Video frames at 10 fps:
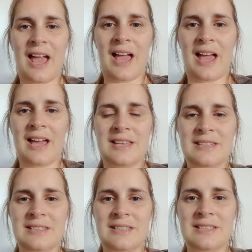
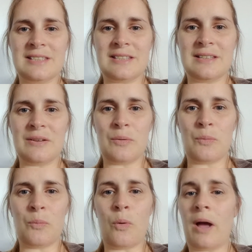
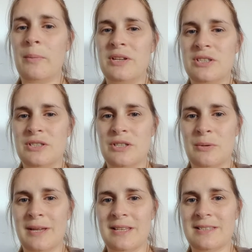and why we should
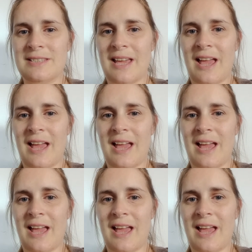do it